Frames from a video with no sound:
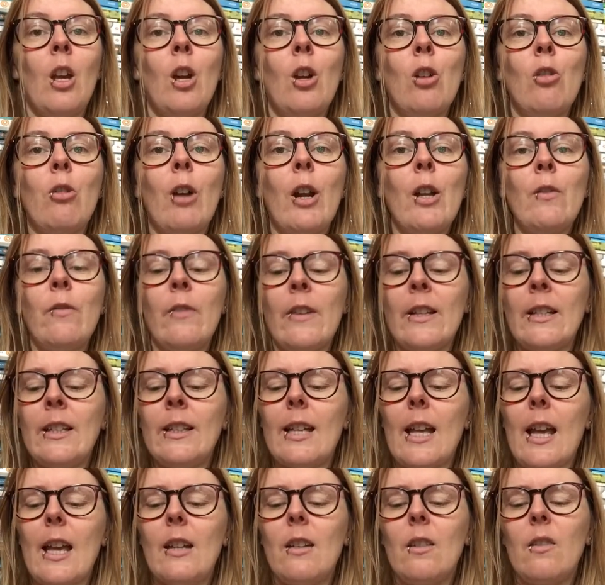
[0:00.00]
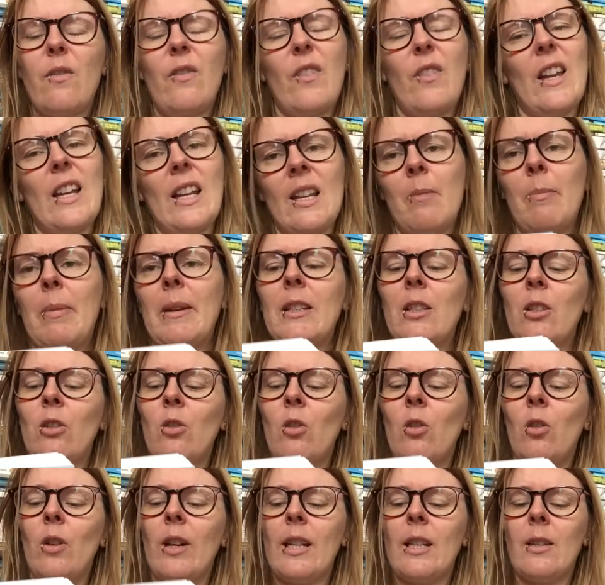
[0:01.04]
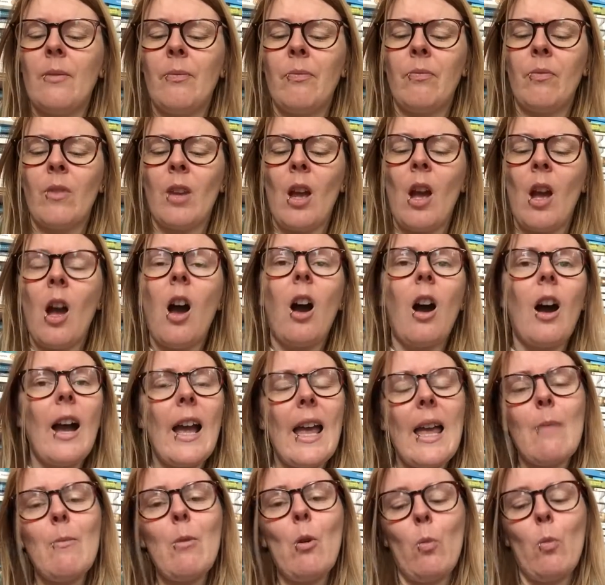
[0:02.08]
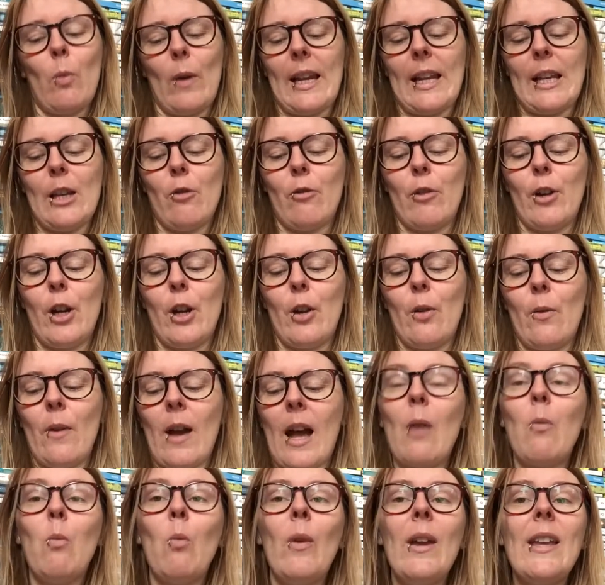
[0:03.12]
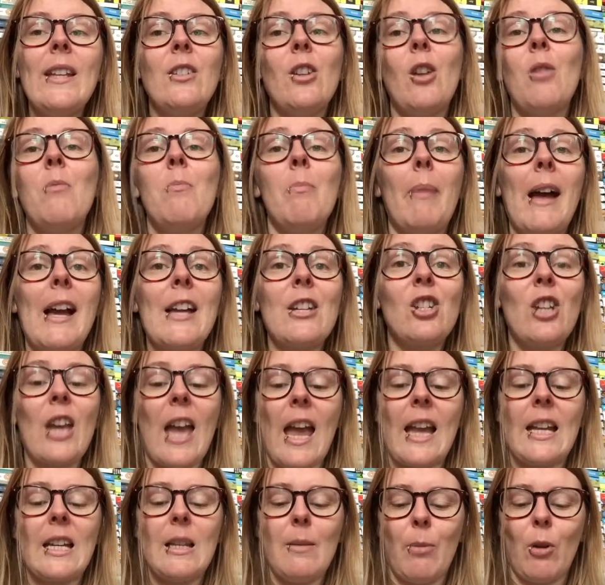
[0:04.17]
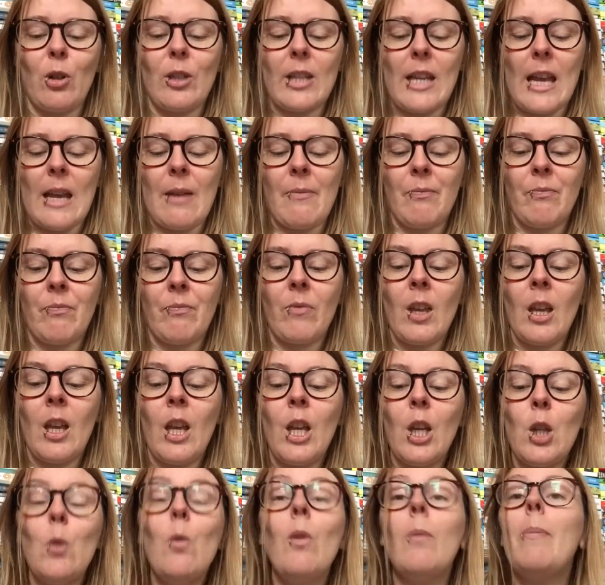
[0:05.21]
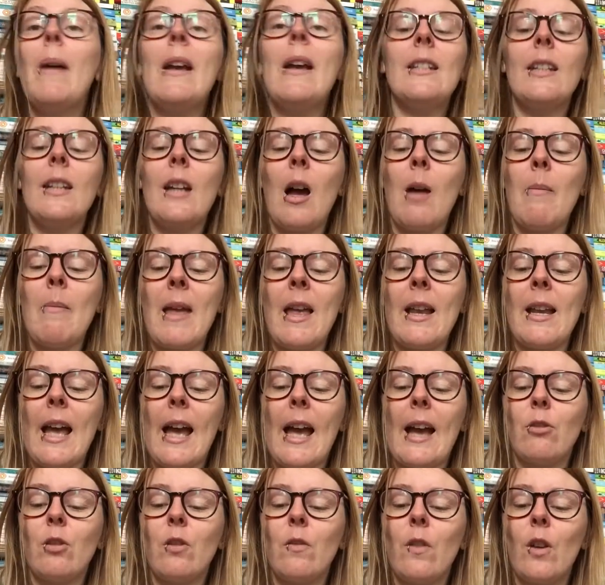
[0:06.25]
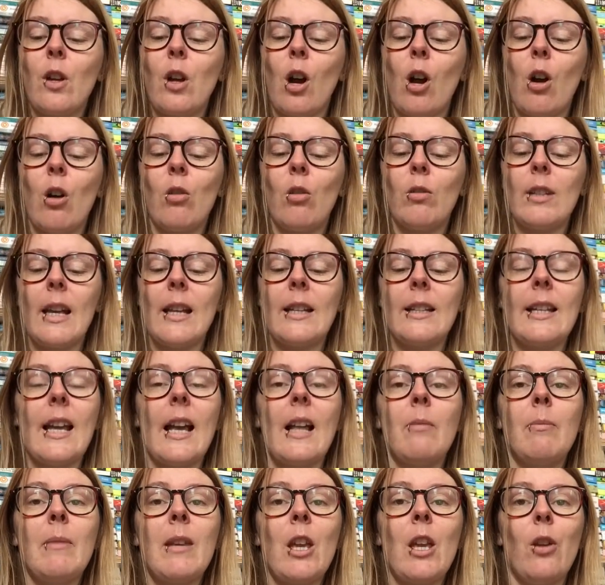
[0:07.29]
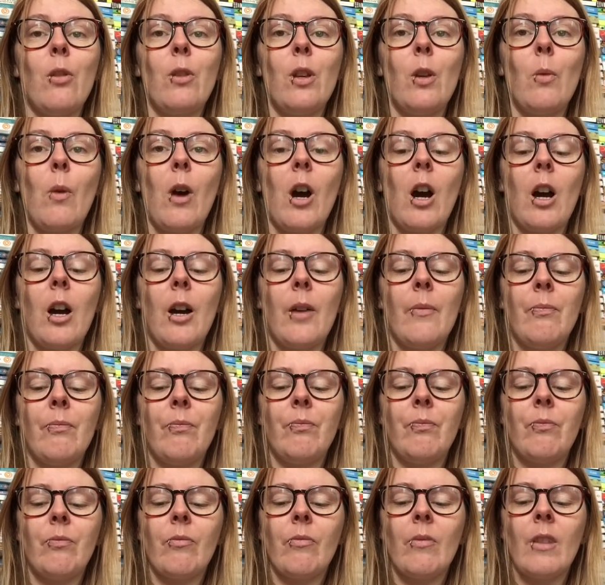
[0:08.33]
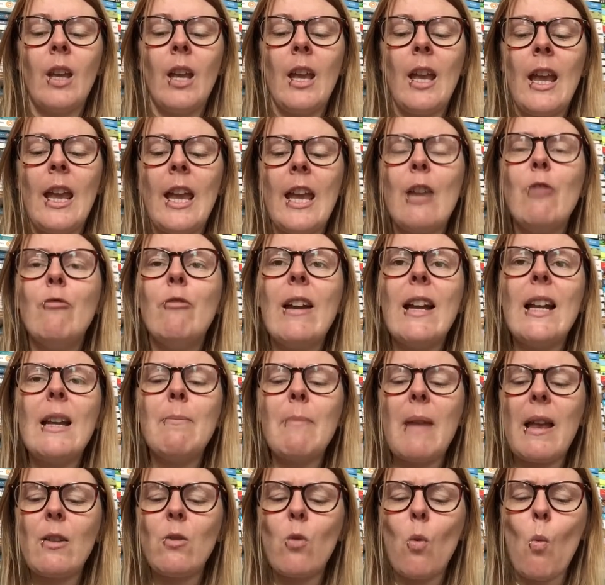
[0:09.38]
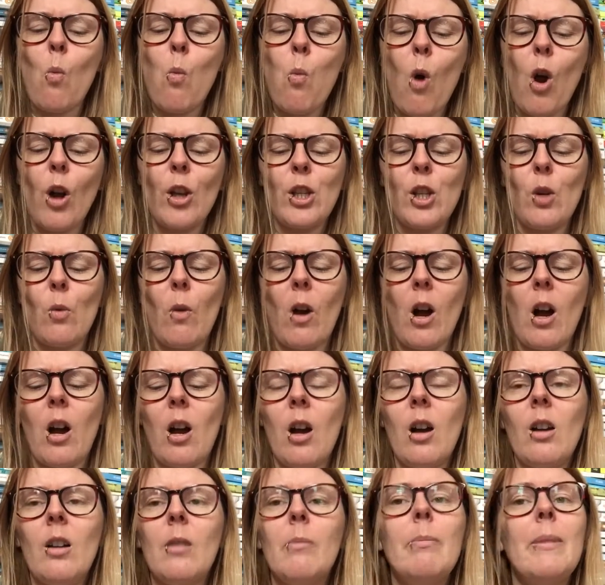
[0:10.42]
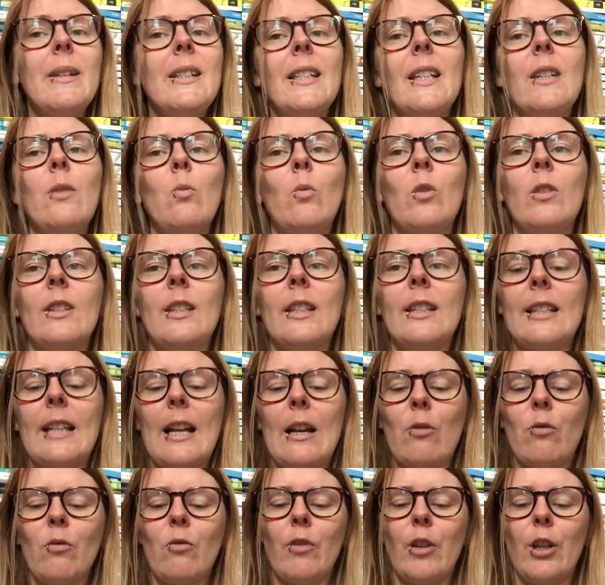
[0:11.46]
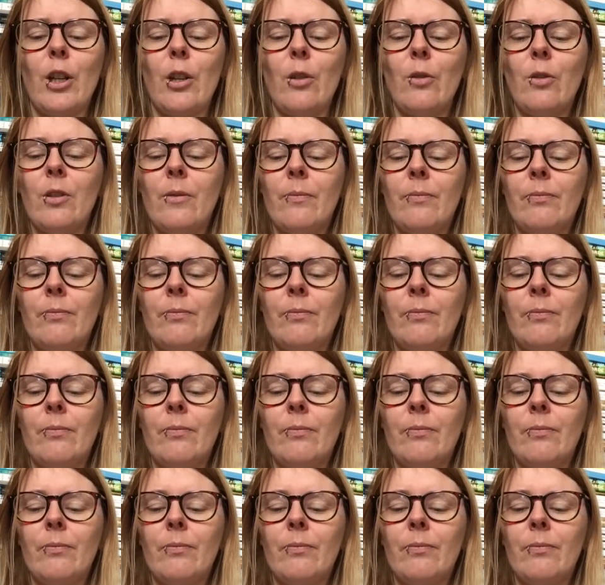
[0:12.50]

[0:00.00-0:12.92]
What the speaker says: Crowfin said, feeling a bit annoyed, "I am a Willigrew and we don't bash anybody. You had better come in out of the cold and tell me who you are." He really meant what you are, but didn't want to sound rude.